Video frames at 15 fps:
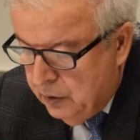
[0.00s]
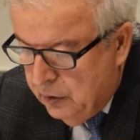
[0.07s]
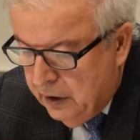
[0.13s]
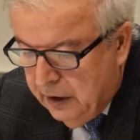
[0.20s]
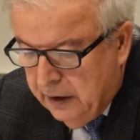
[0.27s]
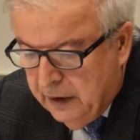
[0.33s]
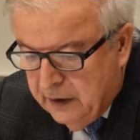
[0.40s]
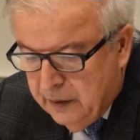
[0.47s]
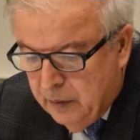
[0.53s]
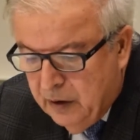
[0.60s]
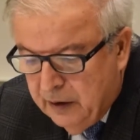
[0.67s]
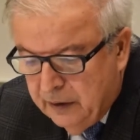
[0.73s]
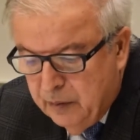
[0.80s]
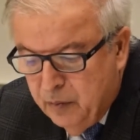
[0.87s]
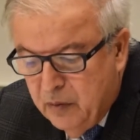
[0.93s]
today is
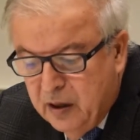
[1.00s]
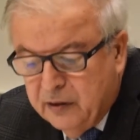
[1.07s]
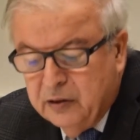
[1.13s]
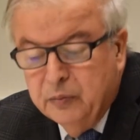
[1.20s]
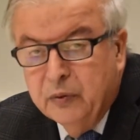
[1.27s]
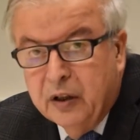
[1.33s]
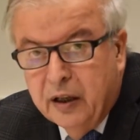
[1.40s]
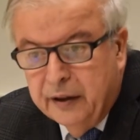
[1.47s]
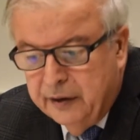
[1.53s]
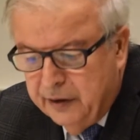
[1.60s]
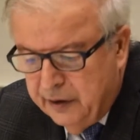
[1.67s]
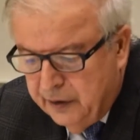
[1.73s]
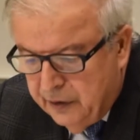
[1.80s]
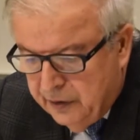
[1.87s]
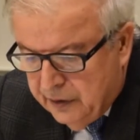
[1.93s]
among the Muslim
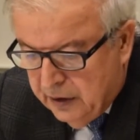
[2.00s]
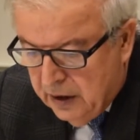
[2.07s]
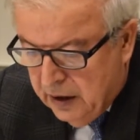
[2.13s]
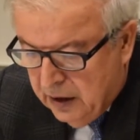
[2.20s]
countries